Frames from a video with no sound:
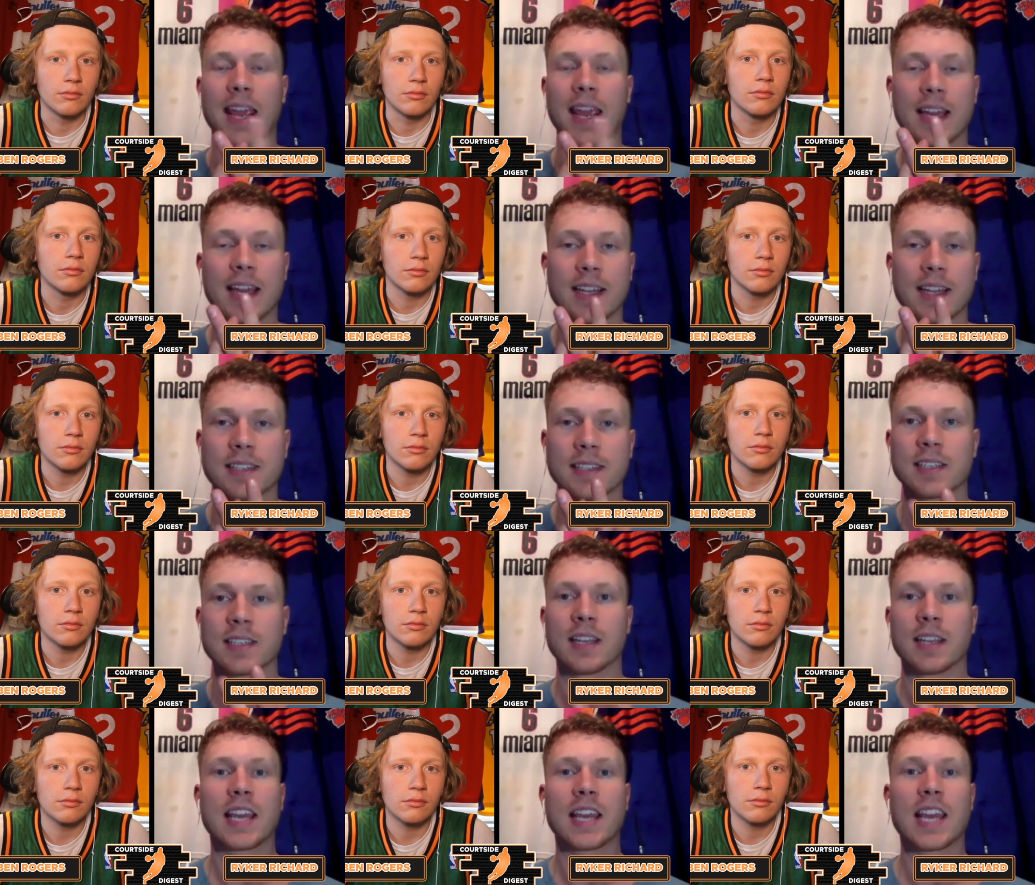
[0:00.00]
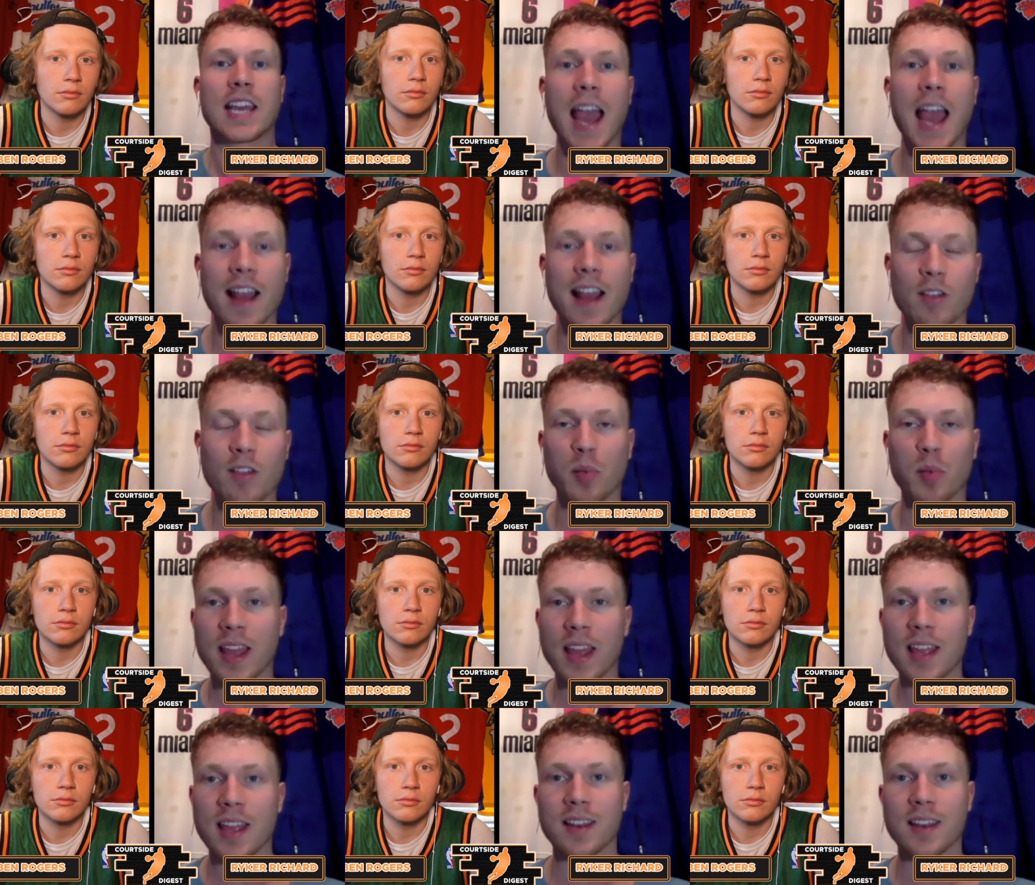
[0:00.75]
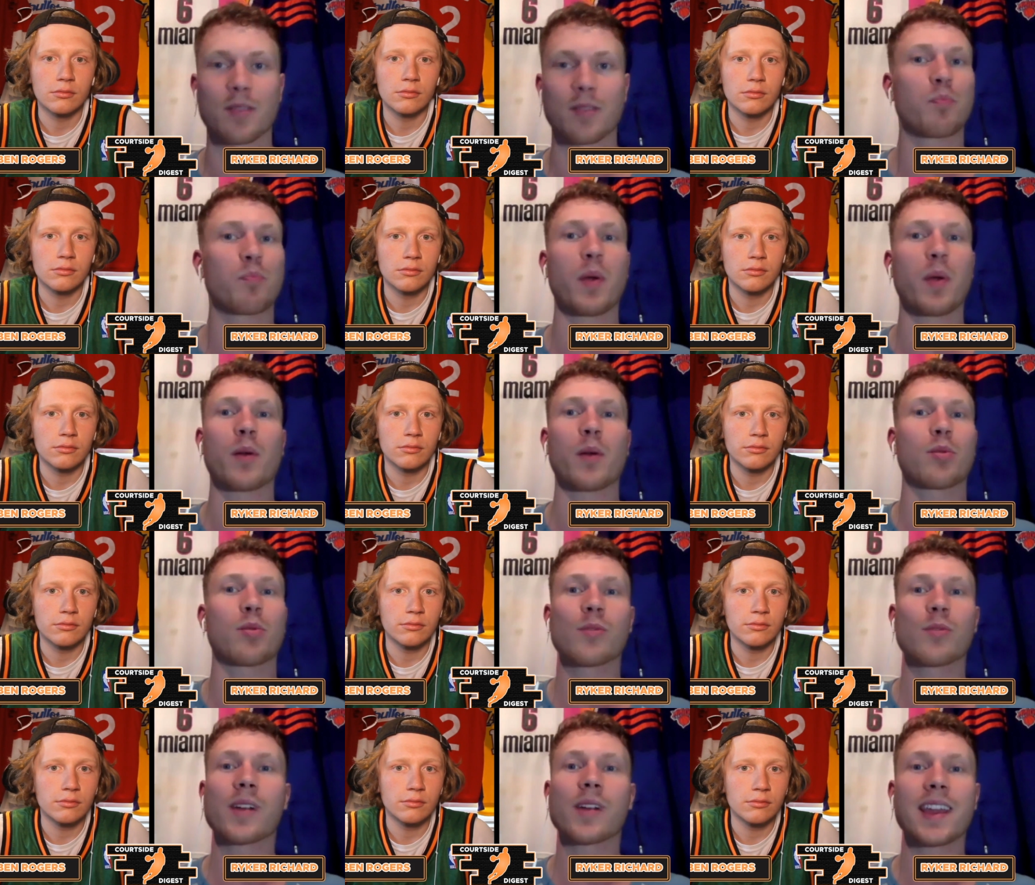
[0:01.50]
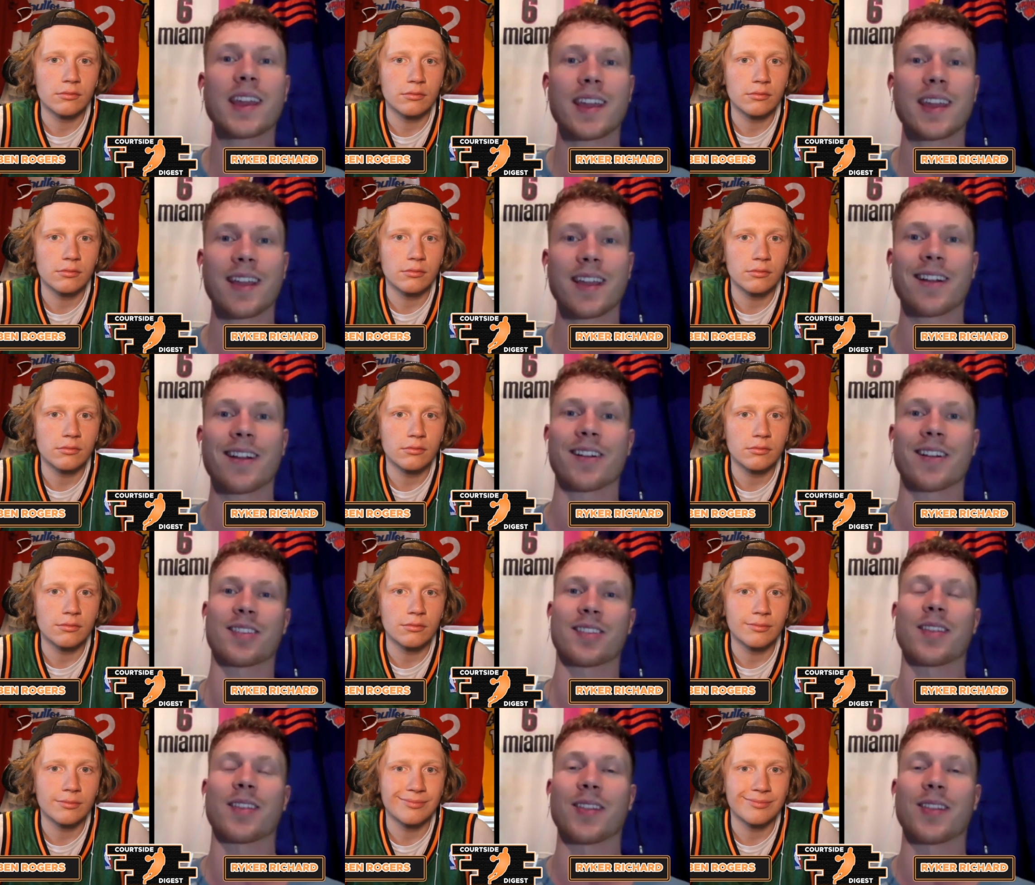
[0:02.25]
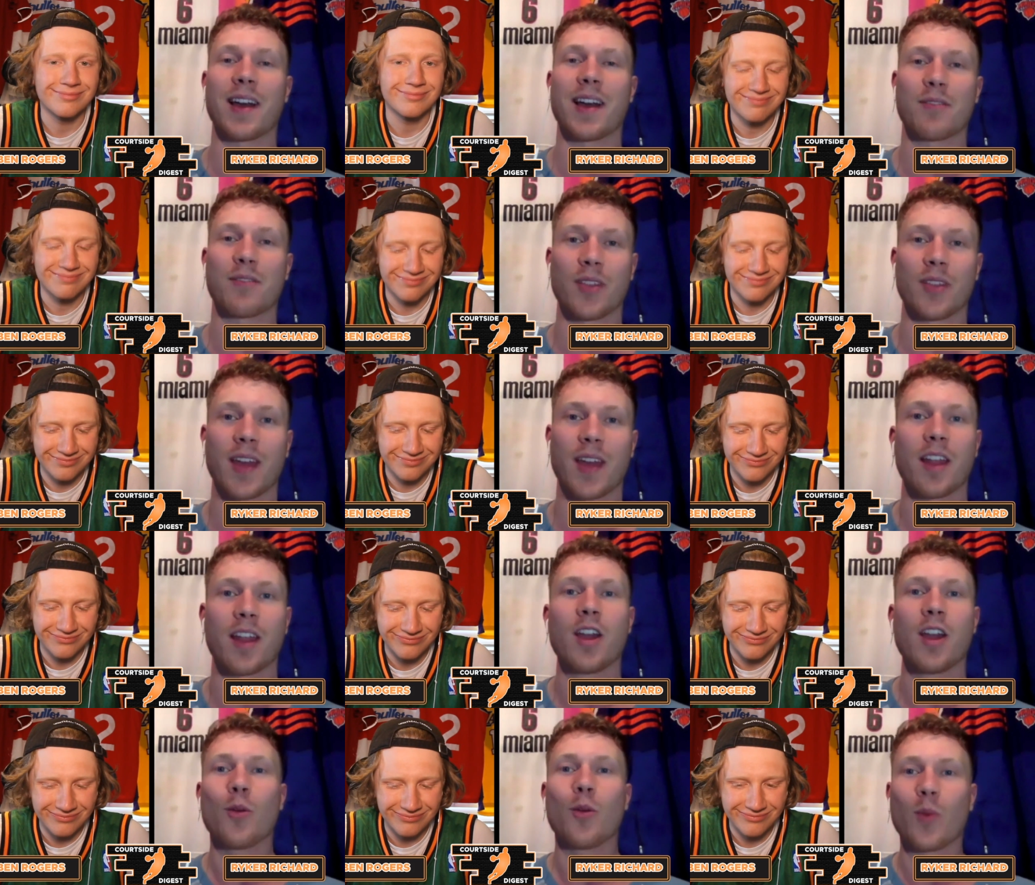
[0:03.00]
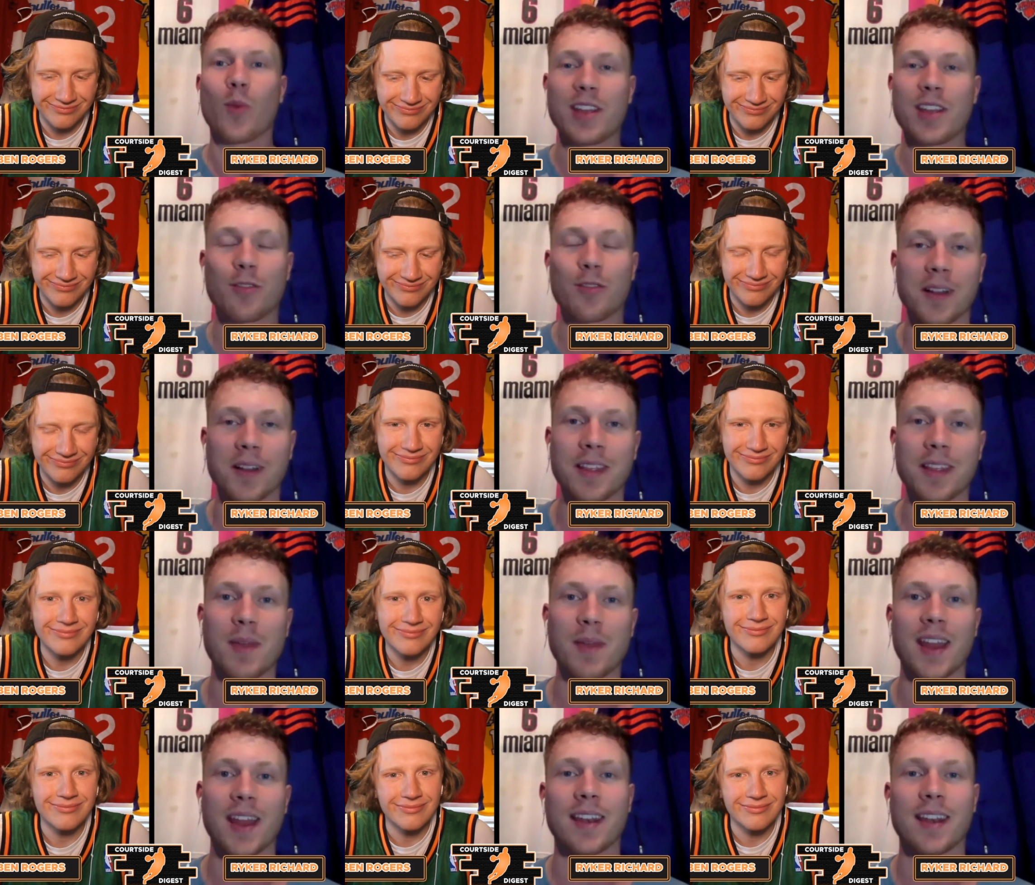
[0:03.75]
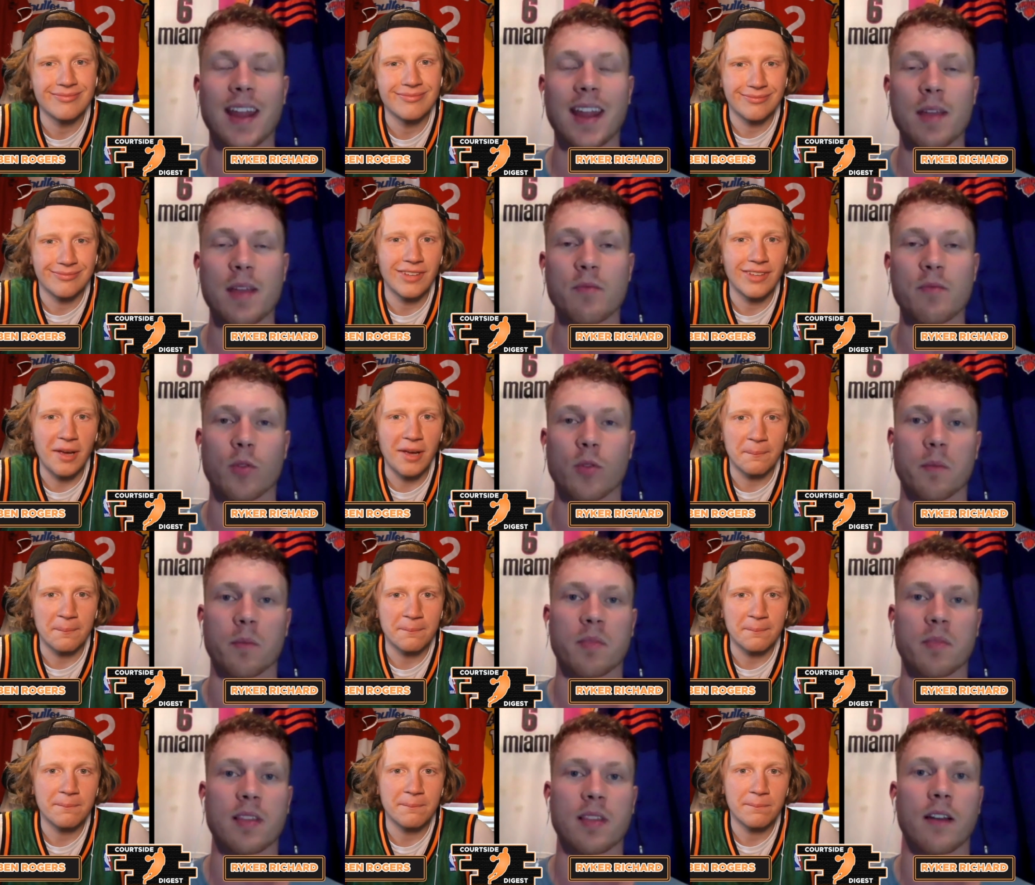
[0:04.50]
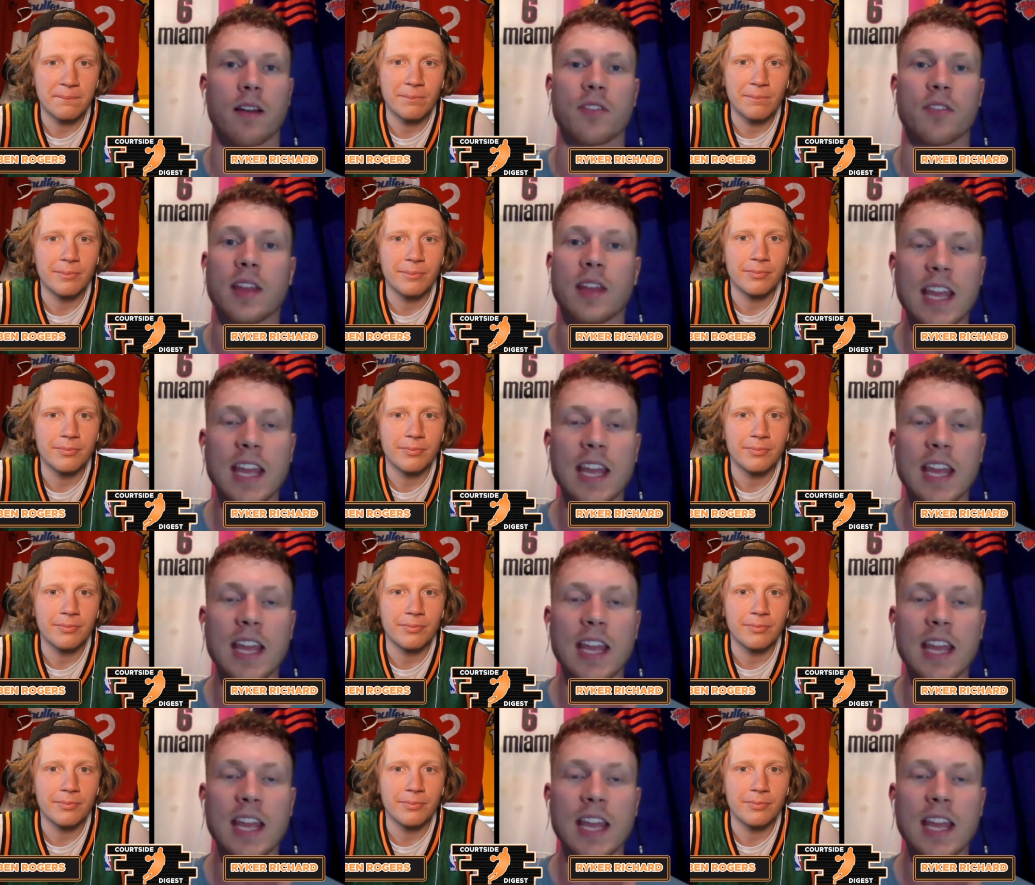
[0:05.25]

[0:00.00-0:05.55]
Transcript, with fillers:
Speaker 1: And he hasn't played in about three years to the level that when he really made a name yeah. for himself.